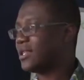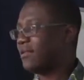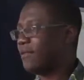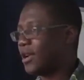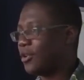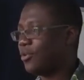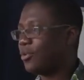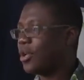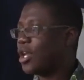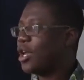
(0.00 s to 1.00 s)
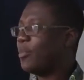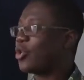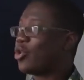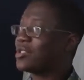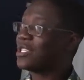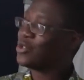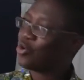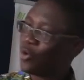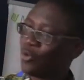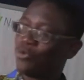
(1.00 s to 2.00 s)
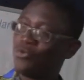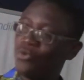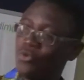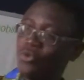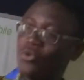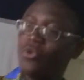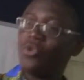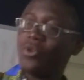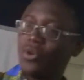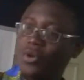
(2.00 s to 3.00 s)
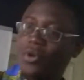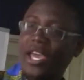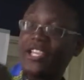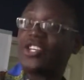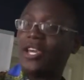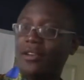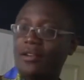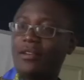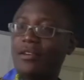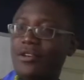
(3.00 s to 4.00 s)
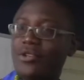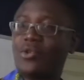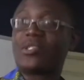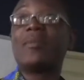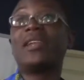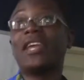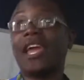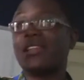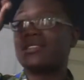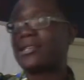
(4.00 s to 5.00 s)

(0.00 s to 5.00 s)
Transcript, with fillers: same value because it's gone through a chain. So somebody earns